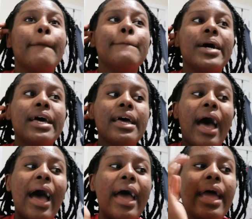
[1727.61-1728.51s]
But
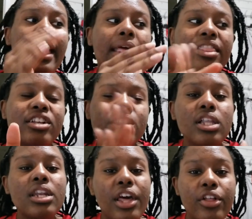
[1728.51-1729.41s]
there's still
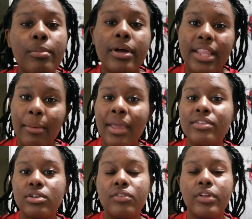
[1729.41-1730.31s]
another book that we have
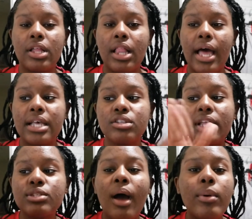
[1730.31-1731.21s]
to read for the class, so
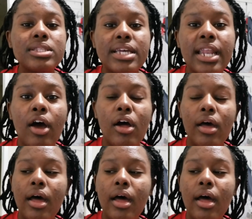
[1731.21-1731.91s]
that's how I want to get on.